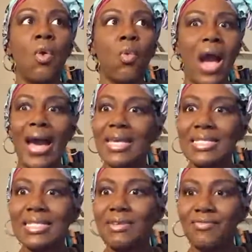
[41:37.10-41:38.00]
Why
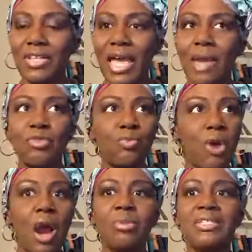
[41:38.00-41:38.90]
is it inflamed? You're
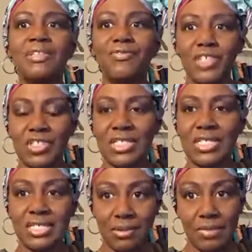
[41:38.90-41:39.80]
probably deficient
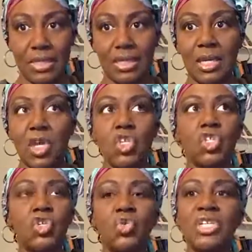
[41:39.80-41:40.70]
in something.
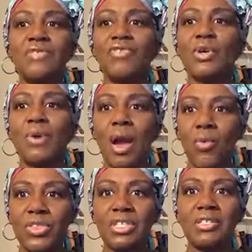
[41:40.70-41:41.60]
So you need to figure out
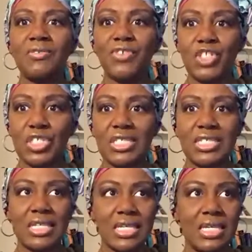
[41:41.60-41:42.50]
what the
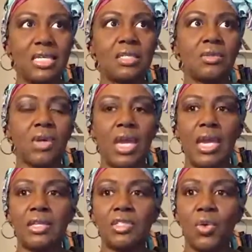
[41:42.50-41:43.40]
deficiency is,
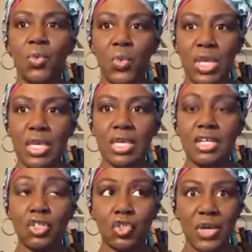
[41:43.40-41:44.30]
okay? So we
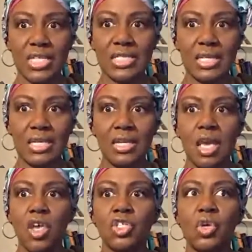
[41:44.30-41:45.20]
can address it,
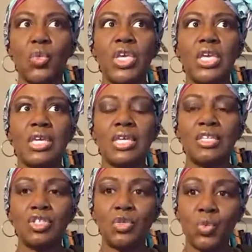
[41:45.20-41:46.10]
so we can
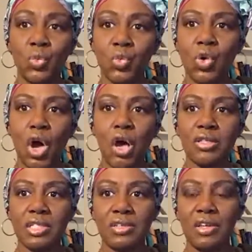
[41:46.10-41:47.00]
get to the root
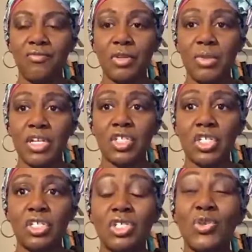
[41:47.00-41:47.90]
cause of the
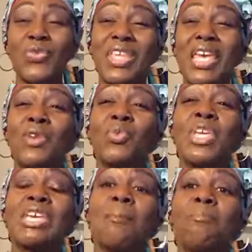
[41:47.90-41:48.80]
inflammation, so then we
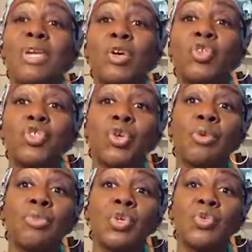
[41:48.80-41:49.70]
can build your
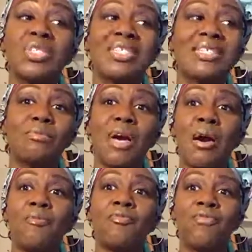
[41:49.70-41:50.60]
immune system
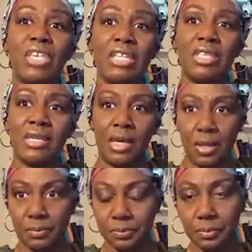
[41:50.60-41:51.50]
up via the gut.